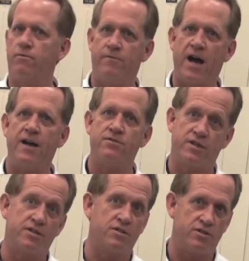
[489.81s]
five,
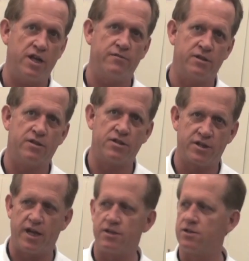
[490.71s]
six, and seven in this
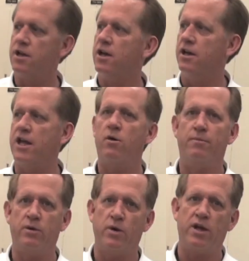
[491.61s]
case. Right. That will
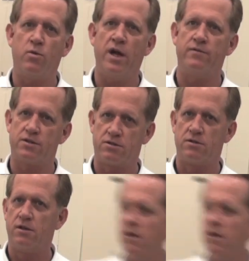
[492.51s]
be Ray Cuevas.